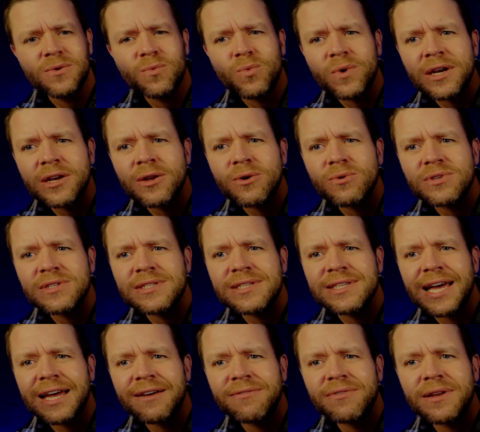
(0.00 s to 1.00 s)
Windows
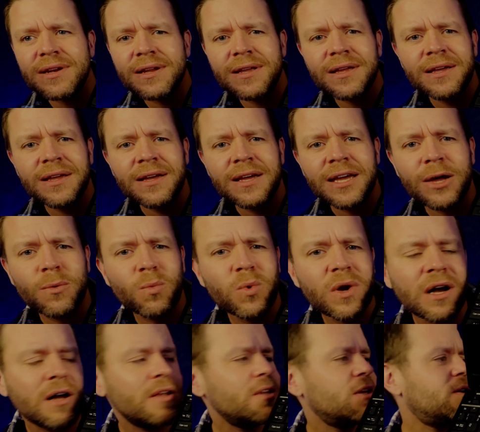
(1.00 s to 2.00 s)
7. And we
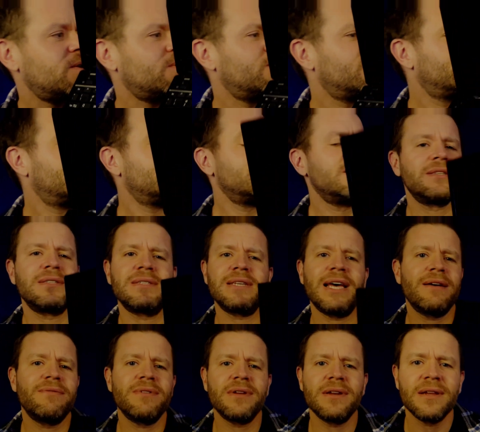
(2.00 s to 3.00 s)
all know
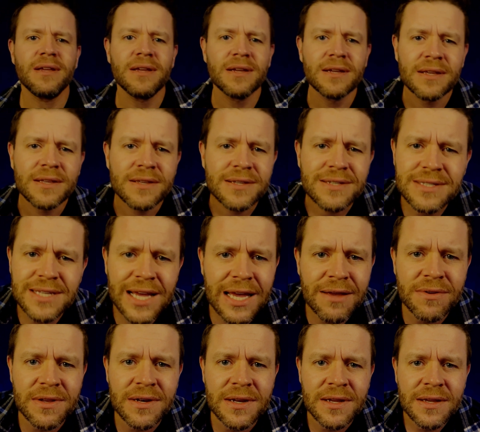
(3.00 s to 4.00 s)
7
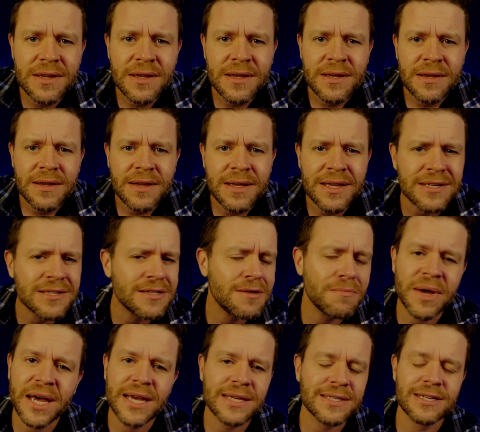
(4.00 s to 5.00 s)
is the
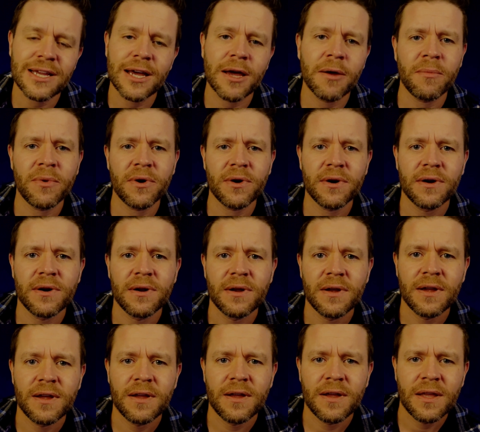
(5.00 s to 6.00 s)
best number.
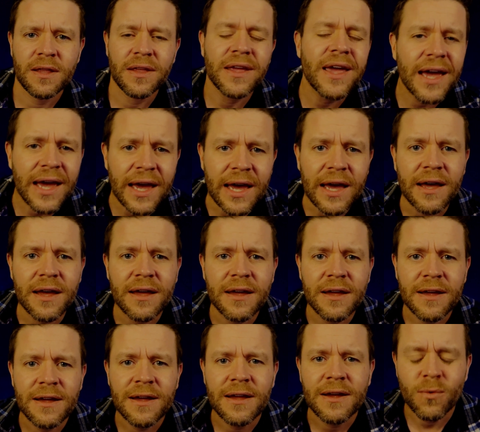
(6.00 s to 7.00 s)
Yeah,
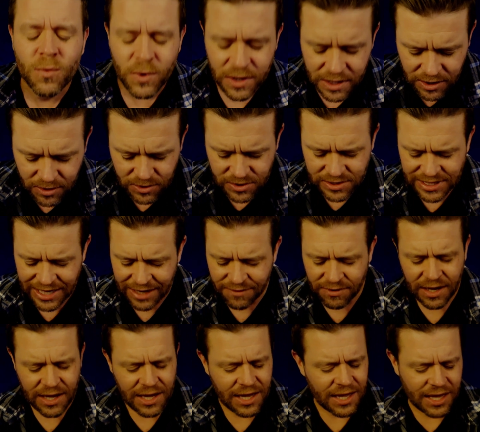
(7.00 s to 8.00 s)
Windows 7.
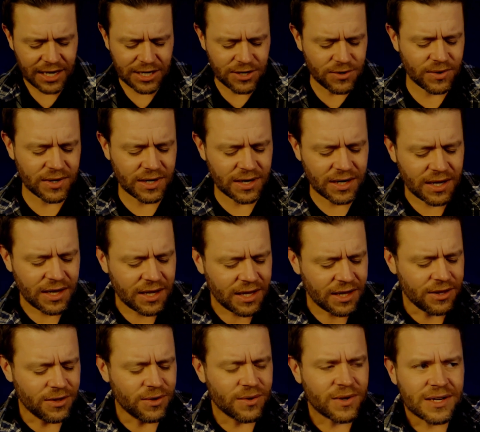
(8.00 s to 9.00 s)
And you can
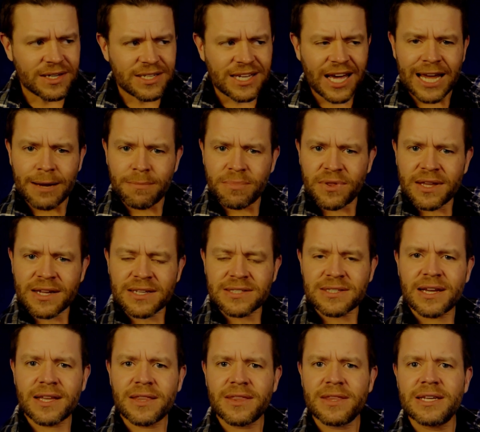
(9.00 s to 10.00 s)
type things
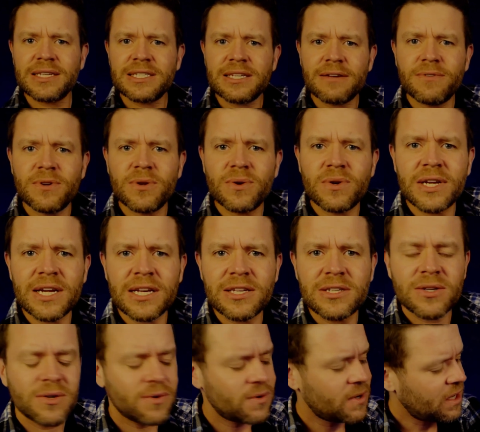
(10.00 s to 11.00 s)
on this if you need
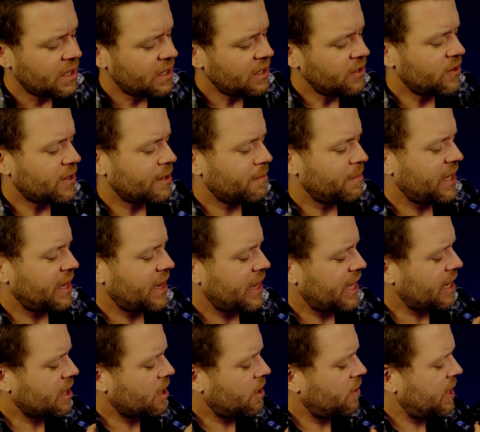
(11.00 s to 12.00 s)
to. You can be
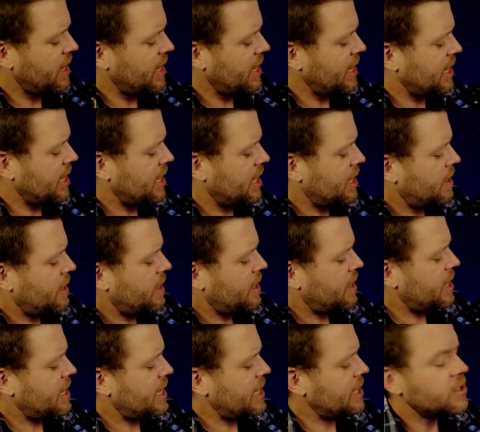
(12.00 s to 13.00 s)
like, oh, hey,
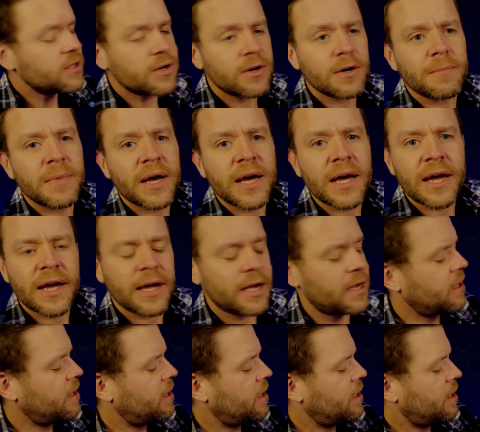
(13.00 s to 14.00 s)
Jeremiah.